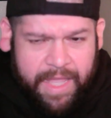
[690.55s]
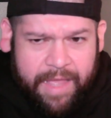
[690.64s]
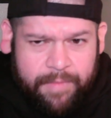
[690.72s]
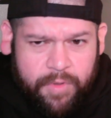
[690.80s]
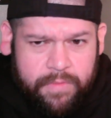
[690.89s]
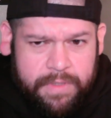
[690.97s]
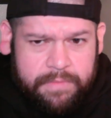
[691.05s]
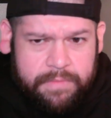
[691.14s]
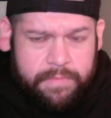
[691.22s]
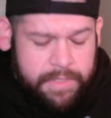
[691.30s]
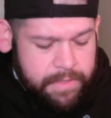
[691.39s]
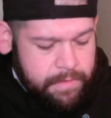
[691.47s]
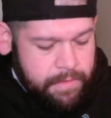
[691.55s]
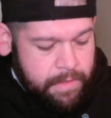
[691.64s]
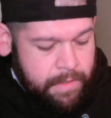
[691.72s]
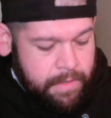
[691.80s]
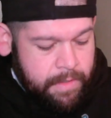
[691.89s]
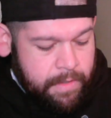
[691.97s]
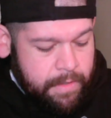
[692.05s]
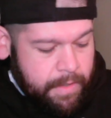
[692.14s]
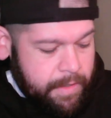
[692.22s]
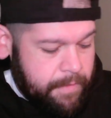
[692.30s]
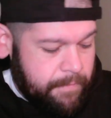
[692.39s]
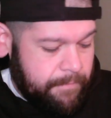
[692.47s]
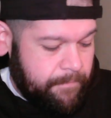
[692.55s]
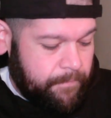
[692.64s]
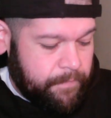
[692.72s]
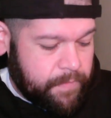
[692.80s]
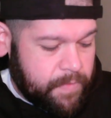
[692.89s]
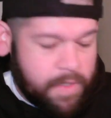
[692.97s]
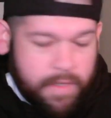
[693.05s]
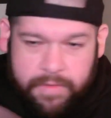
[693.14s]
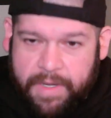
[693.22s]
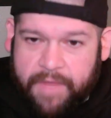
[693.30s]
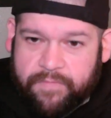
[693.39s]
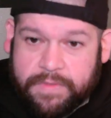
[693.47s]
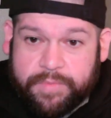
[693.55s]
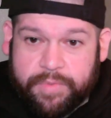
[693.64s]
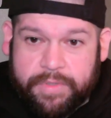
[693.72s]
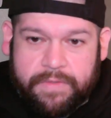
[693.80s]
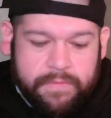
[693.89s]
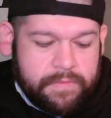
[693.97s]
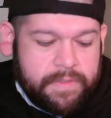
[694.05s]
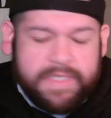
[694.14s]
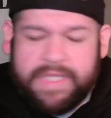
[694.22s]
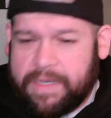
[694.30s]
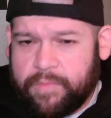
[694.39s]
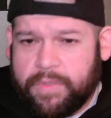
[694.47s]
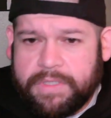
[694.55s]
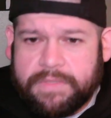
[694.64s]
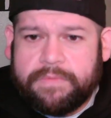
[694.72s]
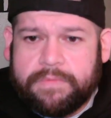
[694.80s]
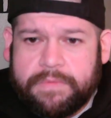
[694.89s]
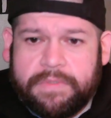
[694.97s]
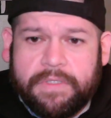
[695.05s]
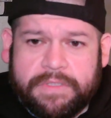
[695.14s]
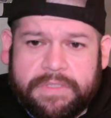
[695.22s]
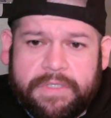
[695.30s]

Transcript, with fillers: camel one, but um, the other knife rolls are pretty cool. The denim one is looks